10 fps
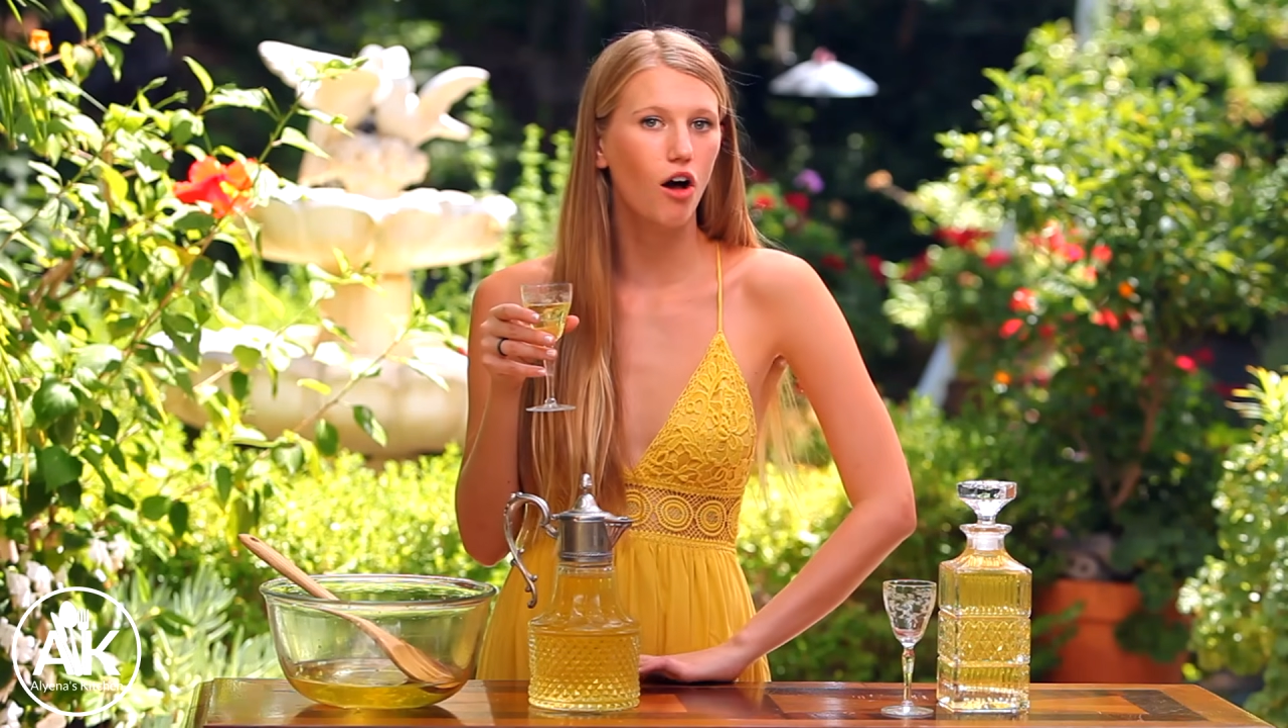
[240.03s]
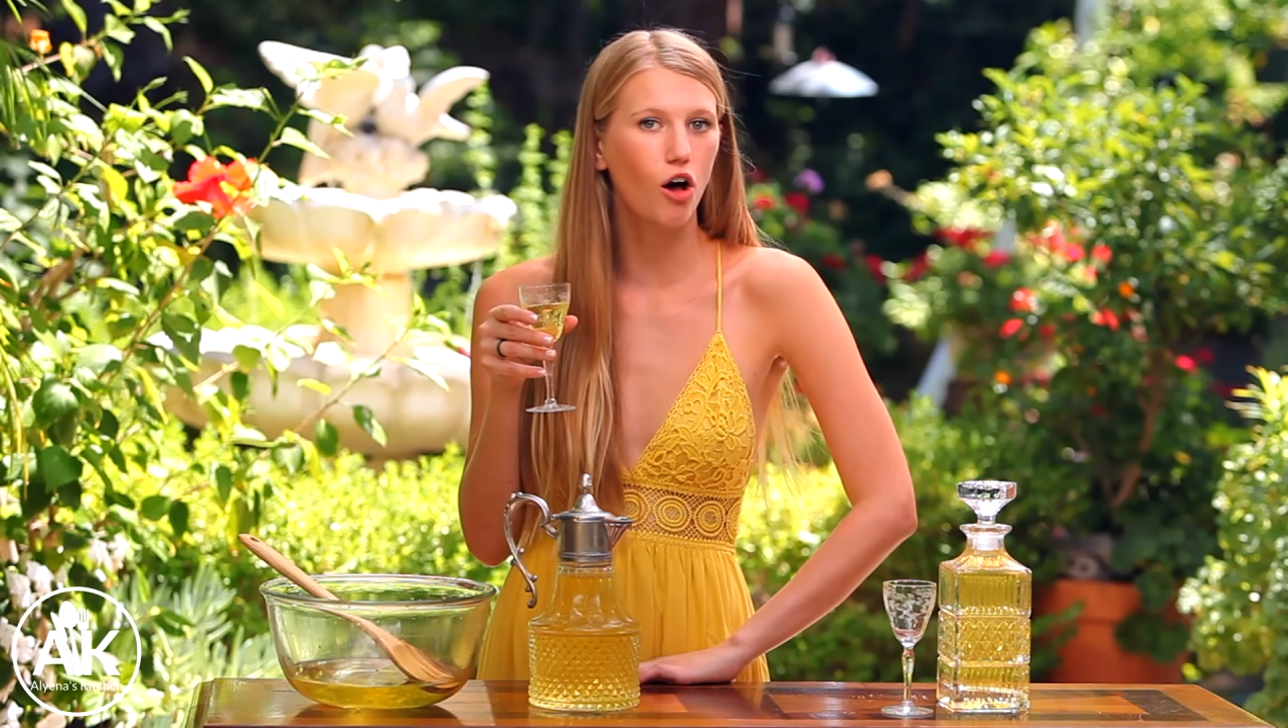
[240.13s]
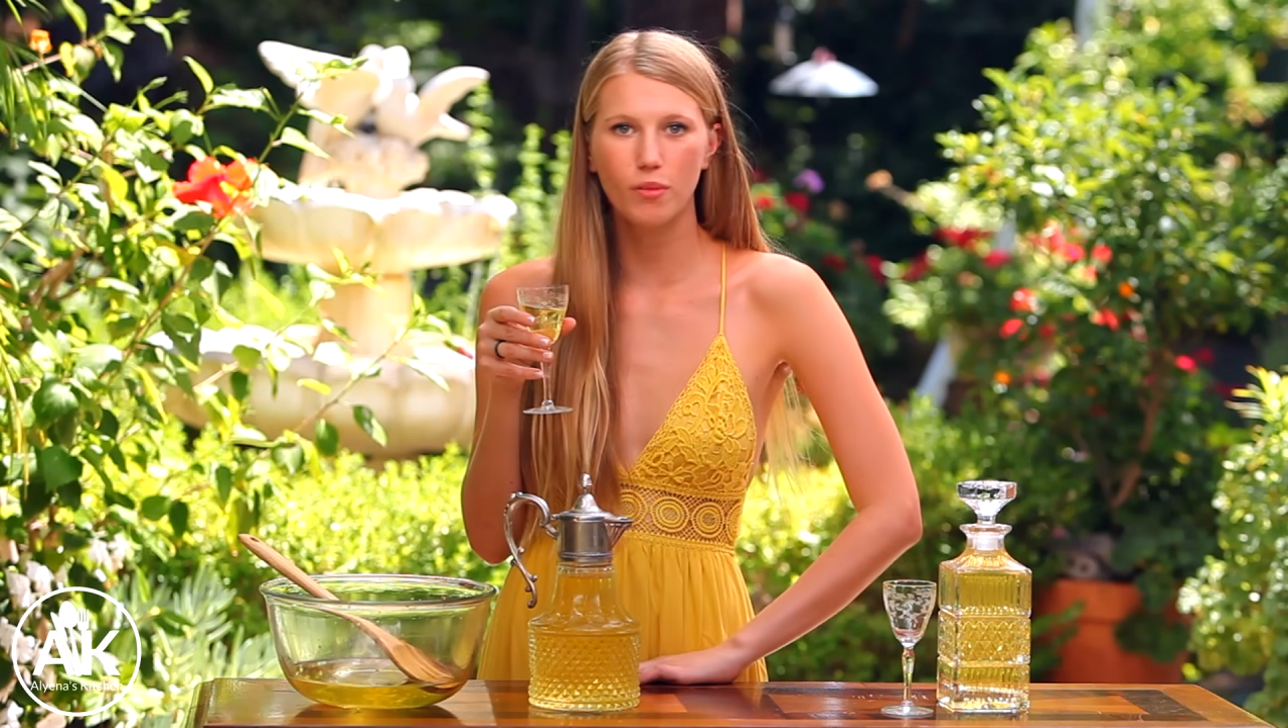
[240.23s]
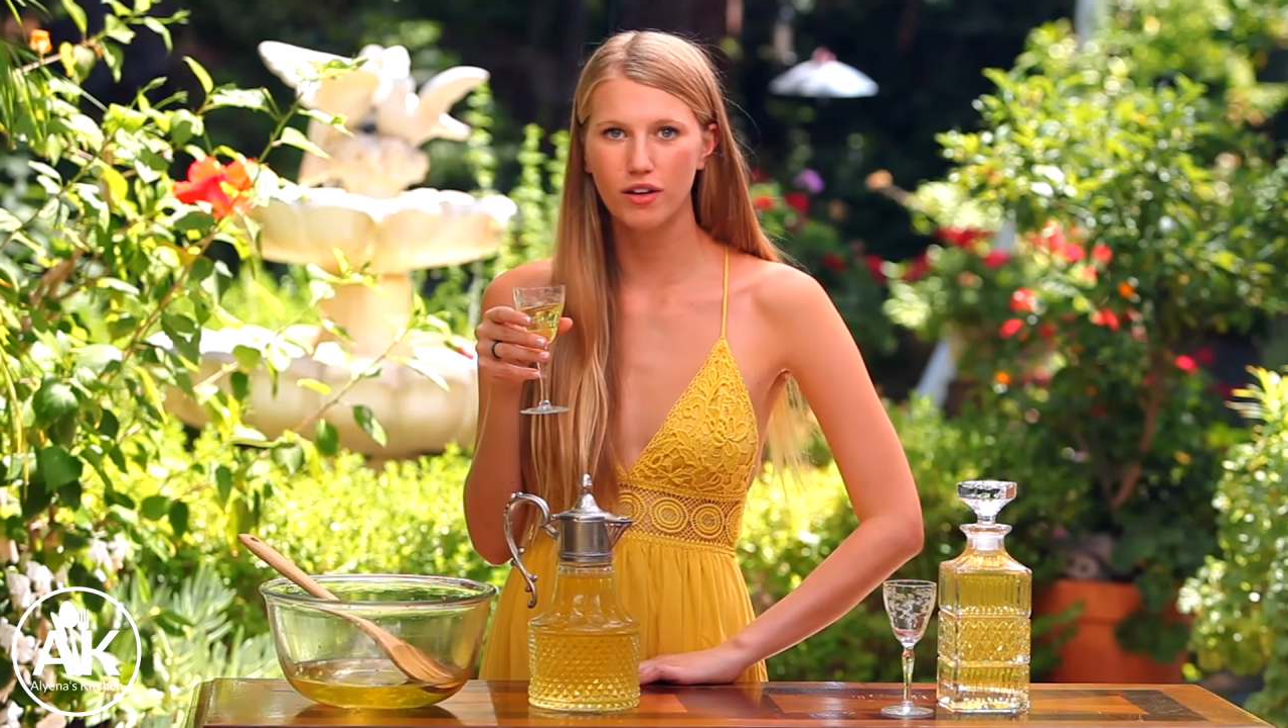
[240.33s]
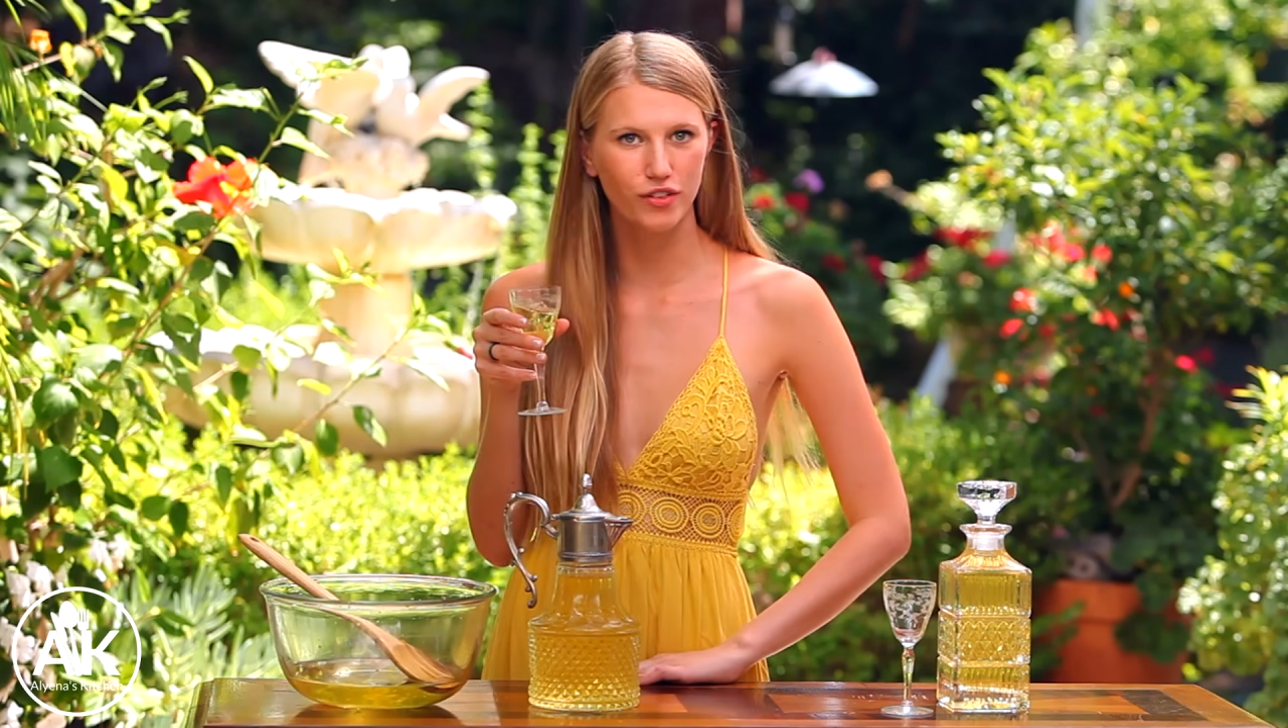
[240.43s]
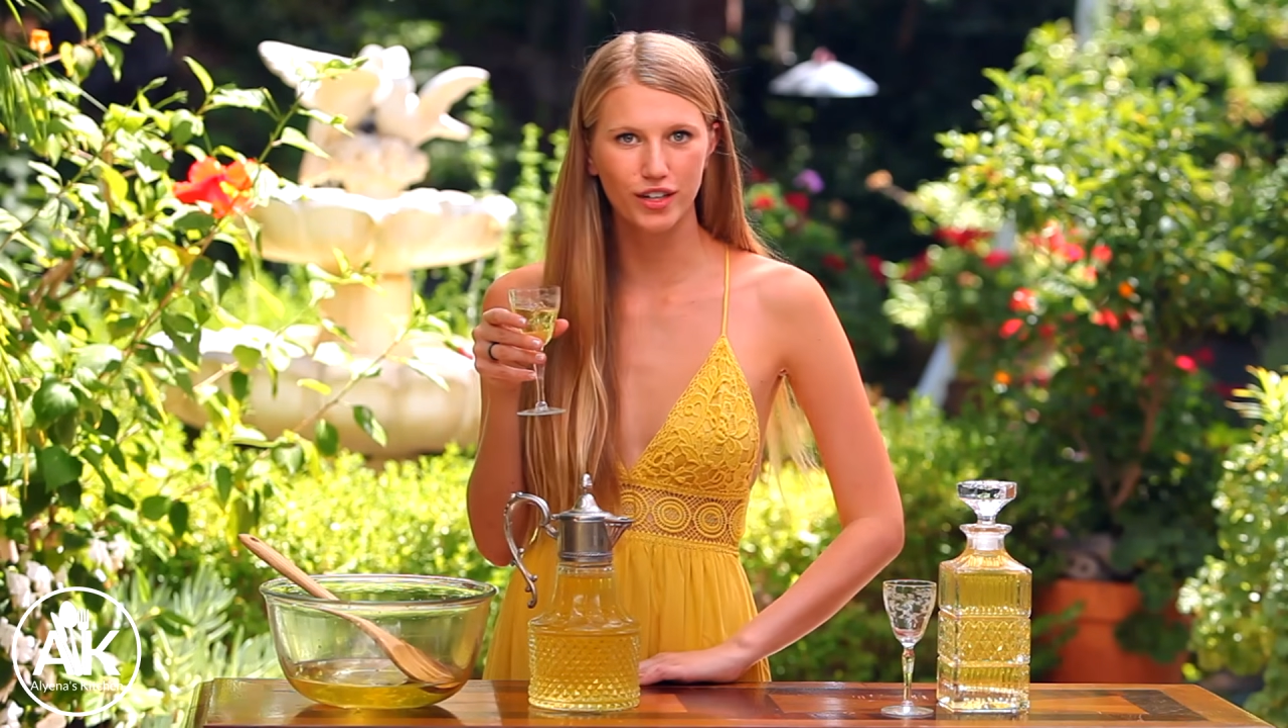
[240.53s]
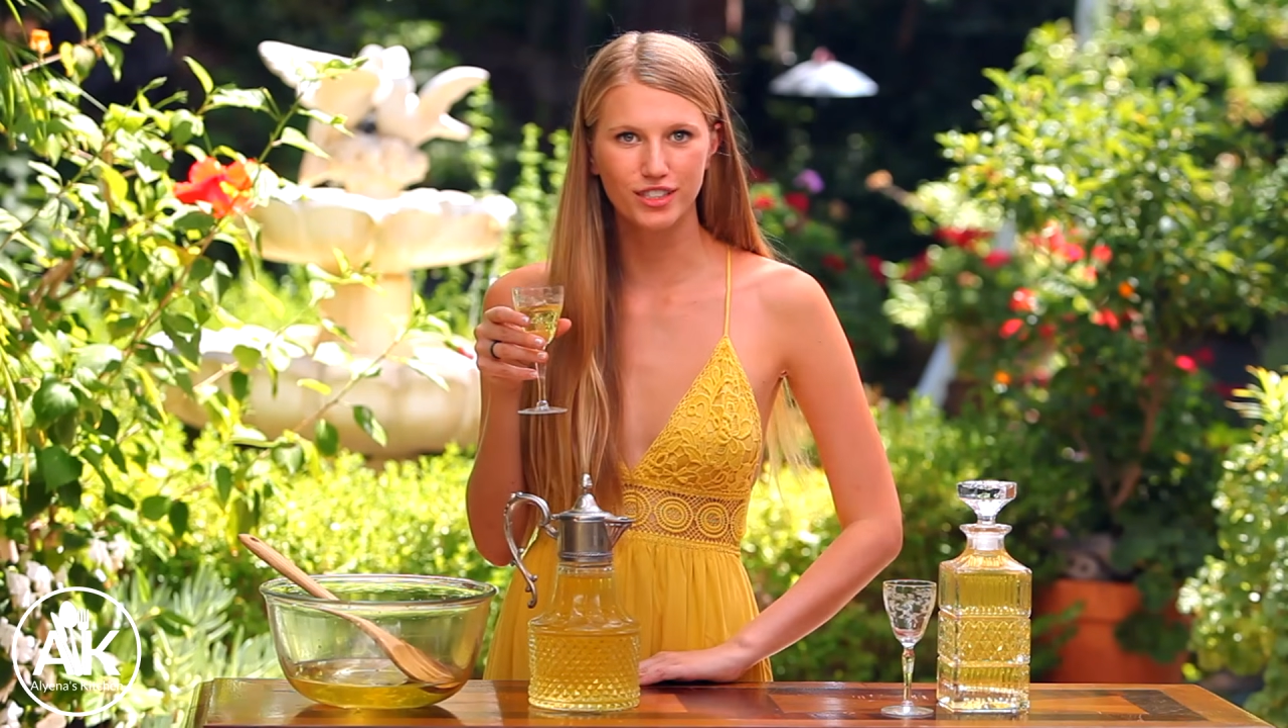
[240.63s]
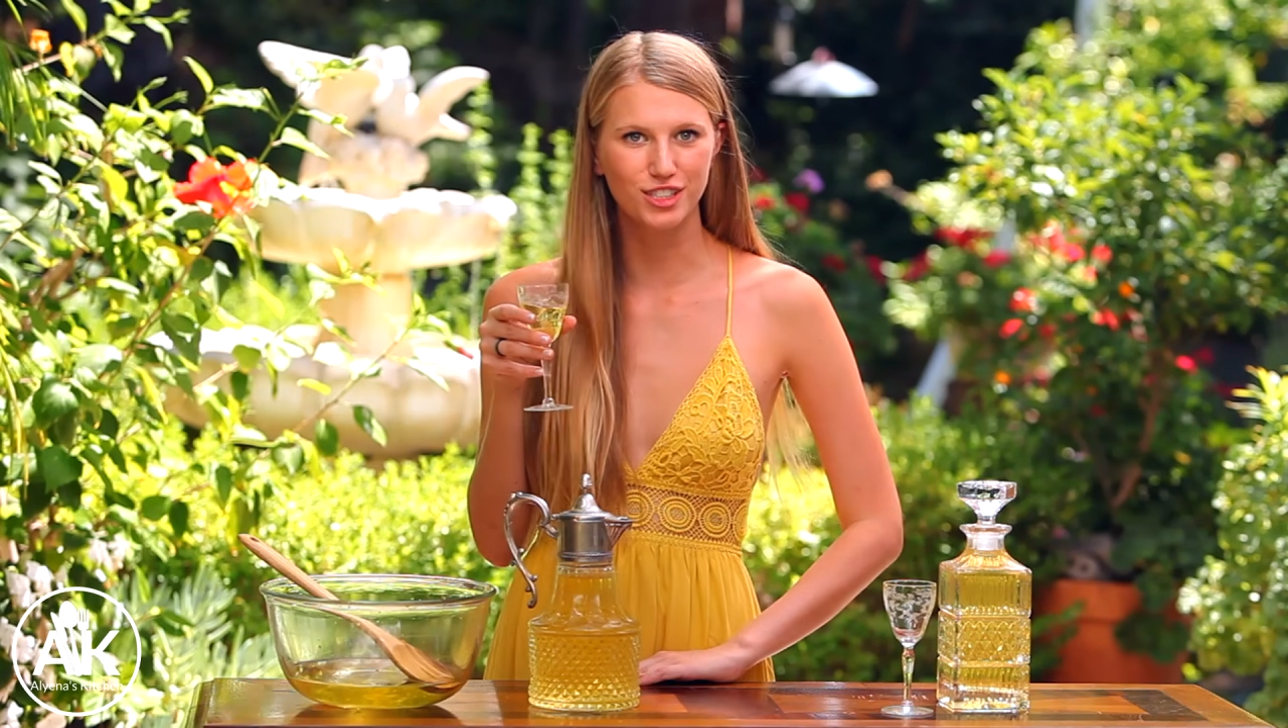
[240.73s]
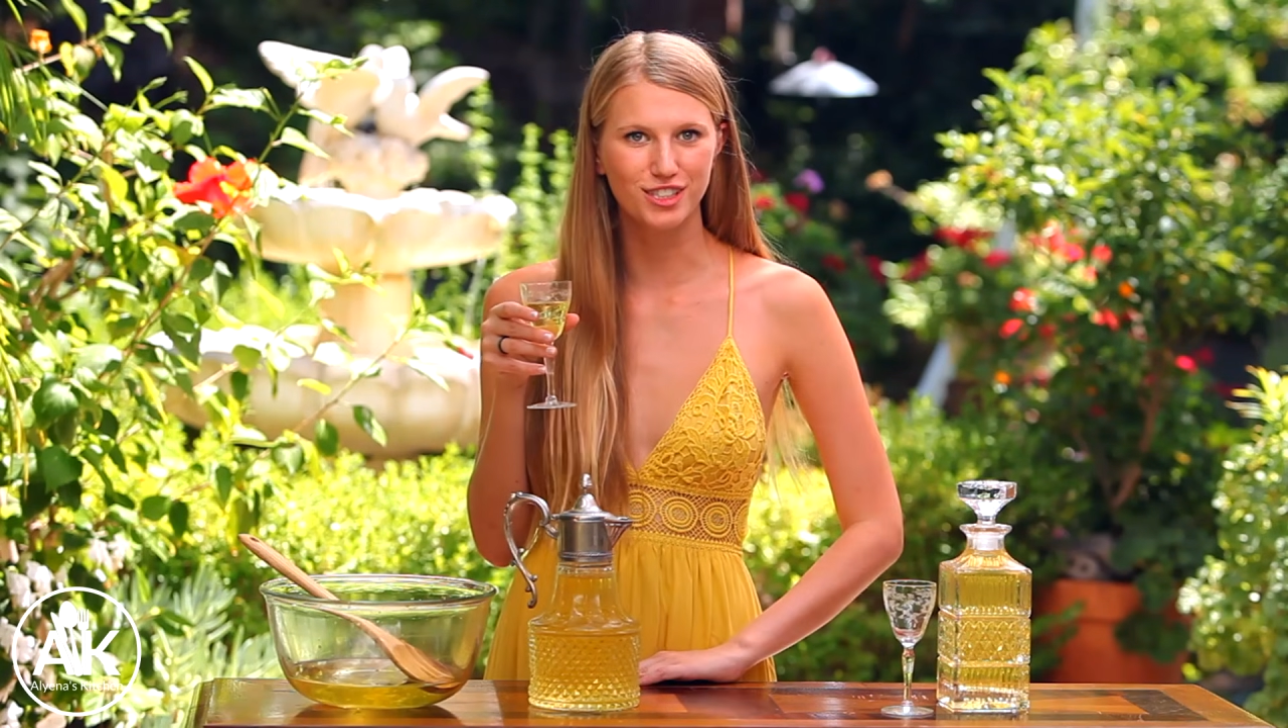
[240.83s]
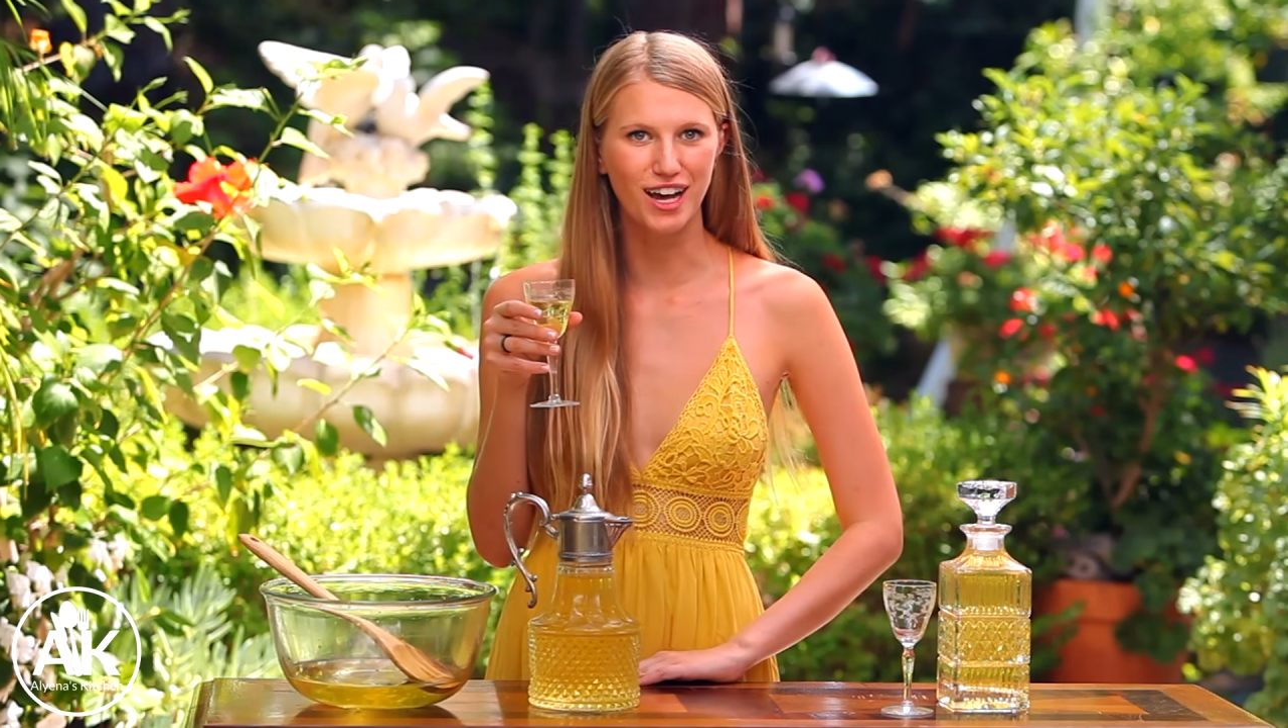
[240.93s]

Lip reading: all my friends just